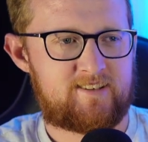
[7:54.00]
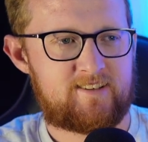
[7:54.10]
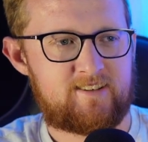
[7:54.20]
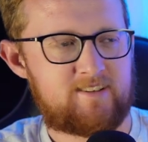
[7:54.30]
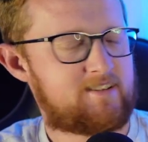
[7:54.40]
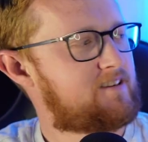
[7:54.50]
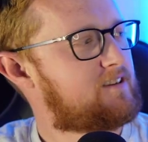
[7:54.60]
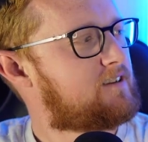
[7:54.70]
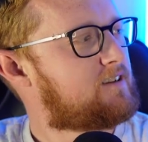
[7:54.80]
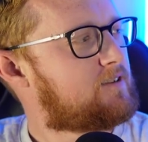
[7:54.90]

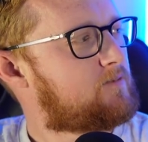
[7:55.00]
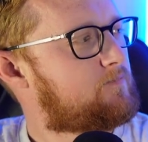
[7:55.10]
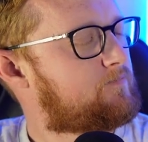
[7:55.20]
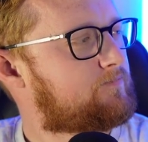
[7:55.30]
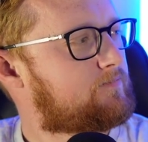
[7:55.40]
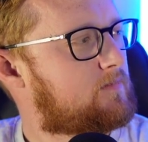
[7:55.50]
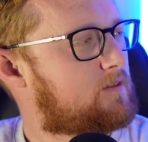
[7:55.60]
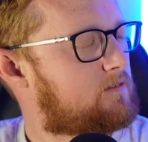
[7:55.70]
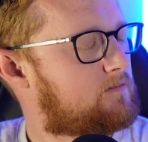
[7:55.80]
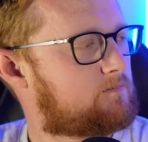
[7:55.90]

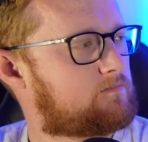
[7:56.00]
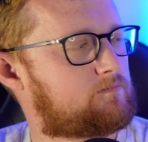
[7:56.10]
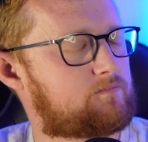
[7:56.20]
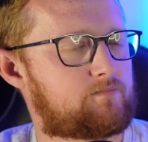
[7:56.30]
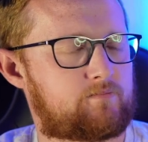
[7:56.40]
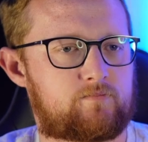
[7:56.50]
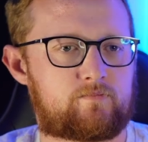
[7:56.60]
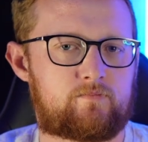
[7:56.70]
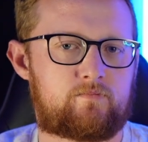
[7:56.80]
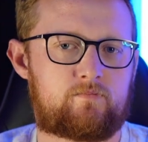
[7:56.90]

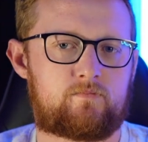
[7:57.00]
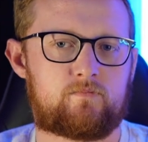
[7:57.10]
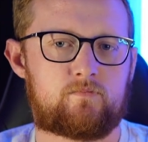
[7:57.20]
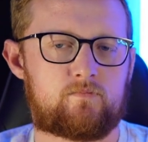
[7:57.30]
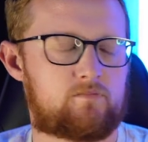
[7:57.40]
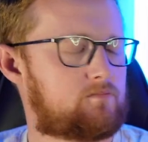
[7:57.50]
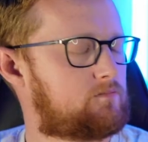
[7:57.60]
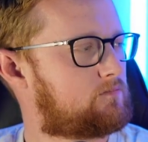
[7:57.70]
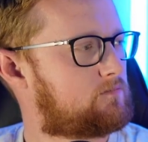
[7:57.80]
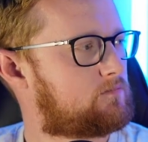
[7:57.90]

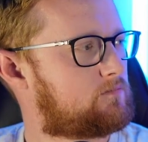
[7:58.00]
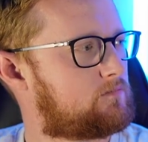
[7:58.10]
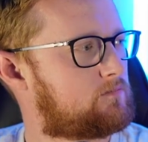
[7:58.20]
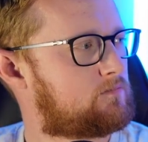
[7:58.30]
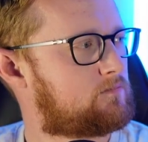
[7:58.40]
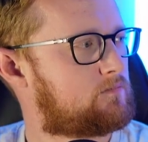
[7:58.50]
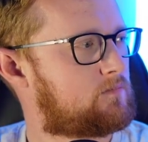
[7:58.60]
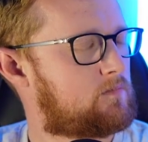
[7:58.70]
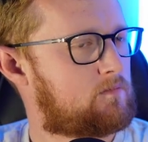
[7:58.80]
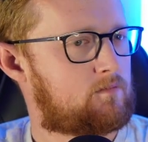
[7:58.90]

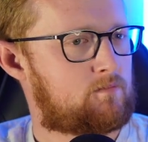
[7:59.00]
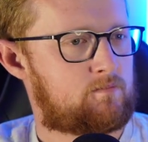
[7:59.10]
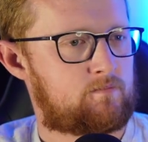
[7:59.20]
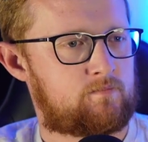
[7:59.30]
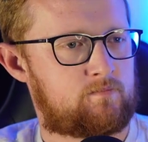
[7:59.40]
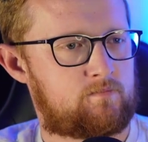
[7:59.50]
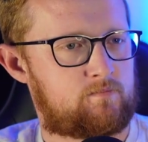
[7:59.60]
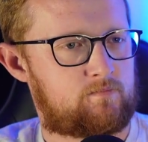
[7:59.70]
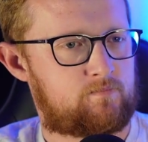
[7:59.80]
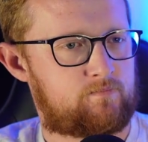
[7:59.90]

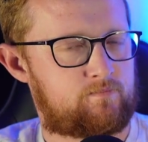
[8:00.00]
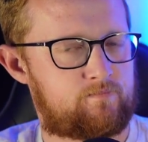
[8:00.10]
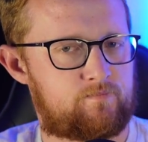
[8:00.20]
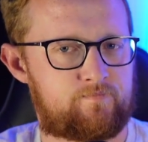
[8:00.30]
The person shown says nothing.